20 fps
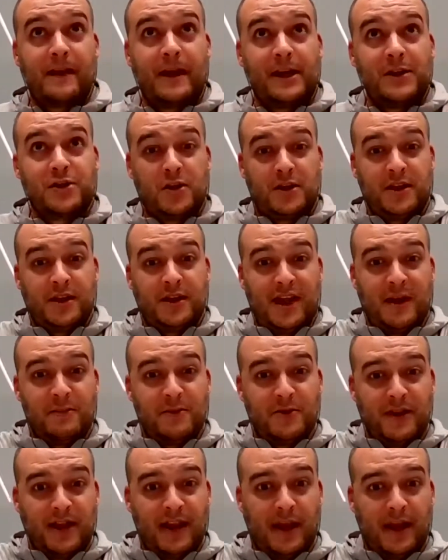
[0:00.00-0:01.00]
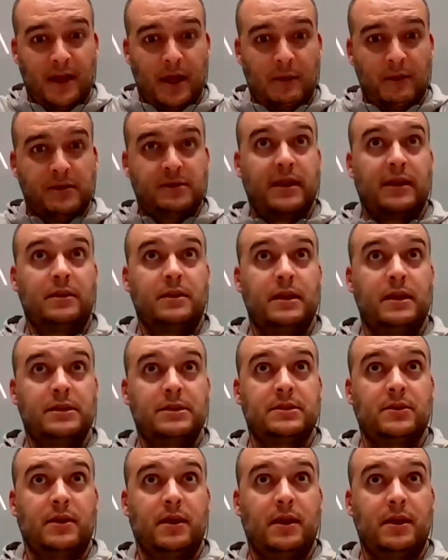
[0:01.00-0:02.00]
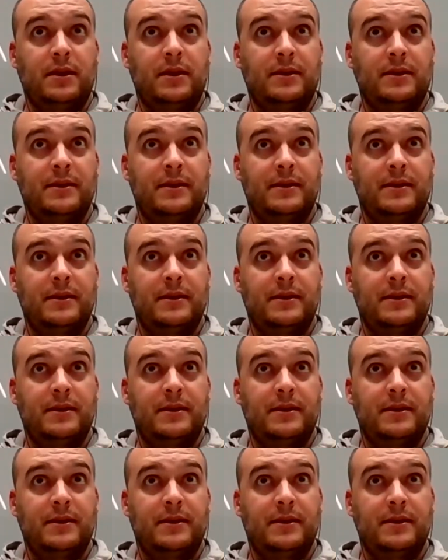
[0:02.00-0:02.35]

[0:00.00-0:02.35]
I saw the camera again, I was like this. Okay.